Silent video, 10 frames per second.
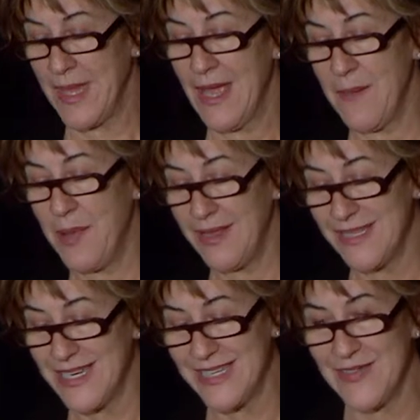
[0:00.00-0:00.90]

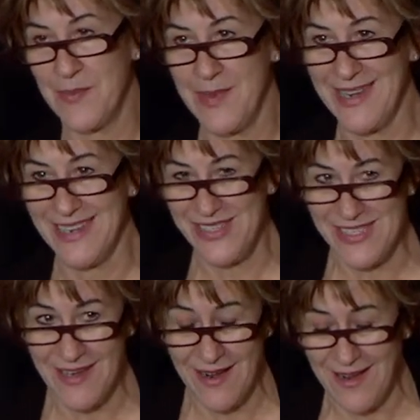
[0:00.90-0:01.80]
apologize for being a
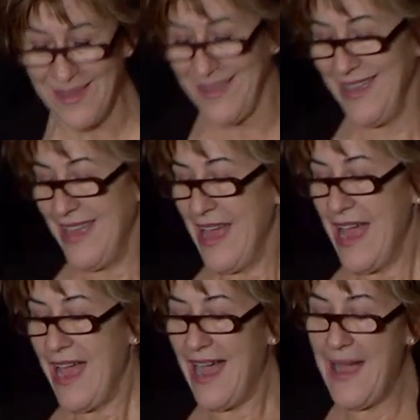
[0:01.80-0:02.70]
jerk.
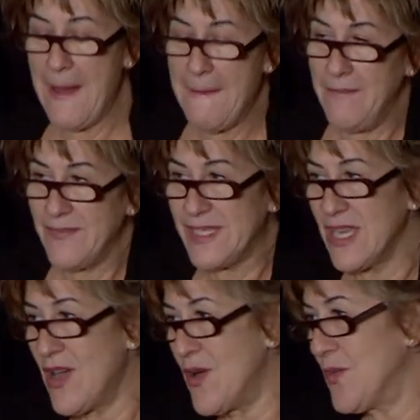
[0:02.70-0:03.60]
Um,
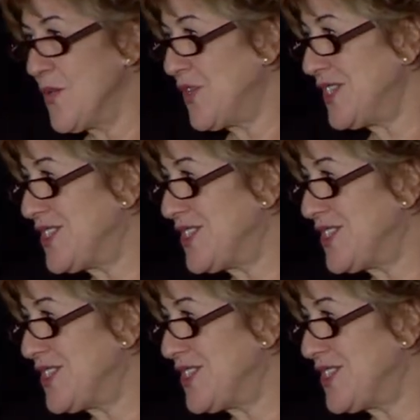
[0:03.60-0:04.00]
so rule